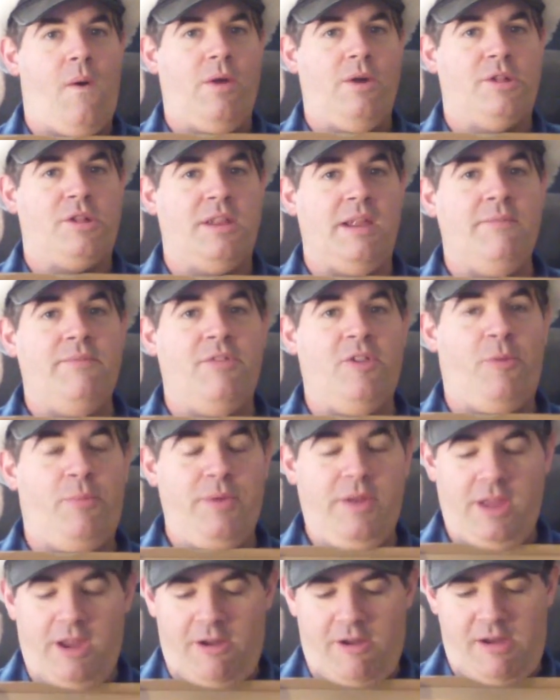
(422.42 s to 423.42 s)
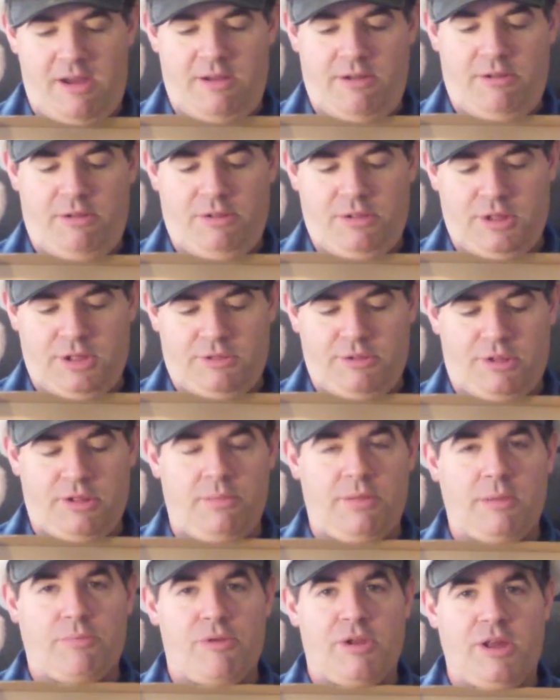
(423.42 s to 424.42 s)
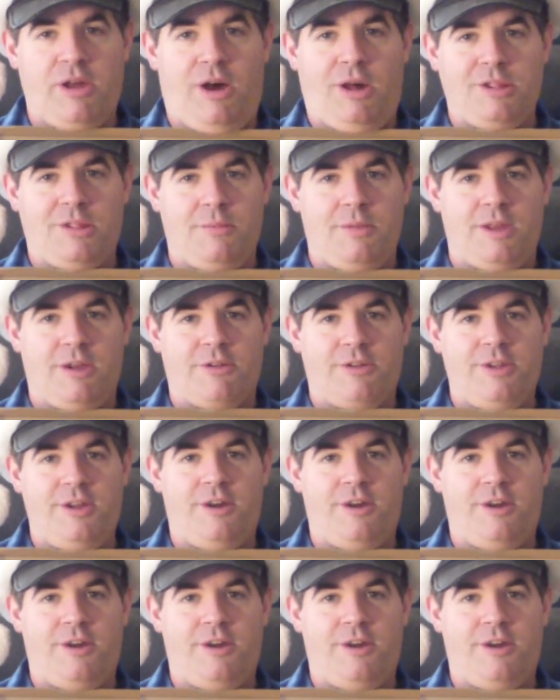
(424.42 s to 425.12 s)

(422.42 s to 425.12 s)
there's an envelope in here, and it looks like there's something pretty awesome in here,